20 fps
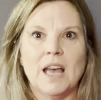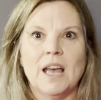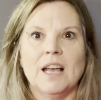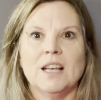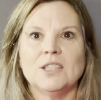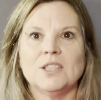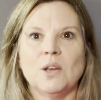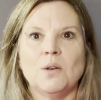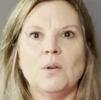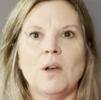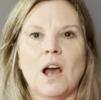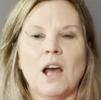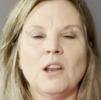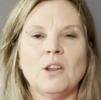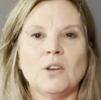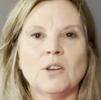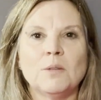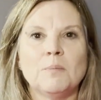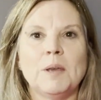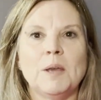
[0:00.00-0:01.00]
So a
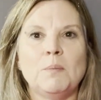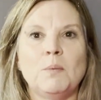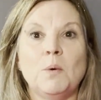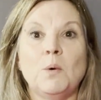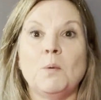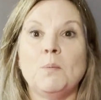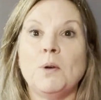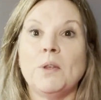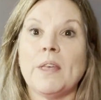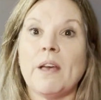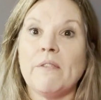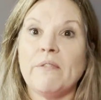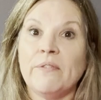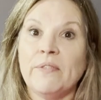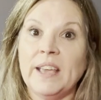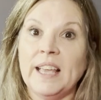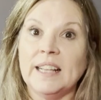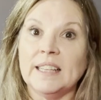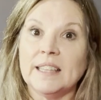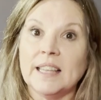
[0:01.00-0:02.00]
lot of people will put their
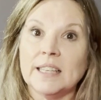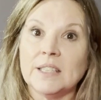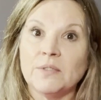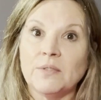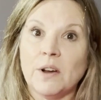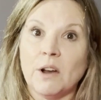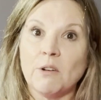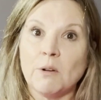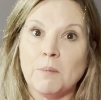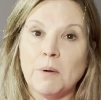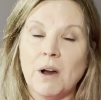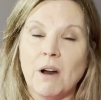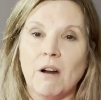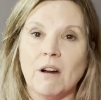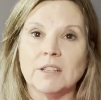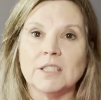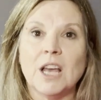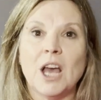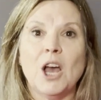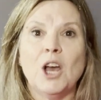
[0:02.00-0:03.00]
feet this far apart.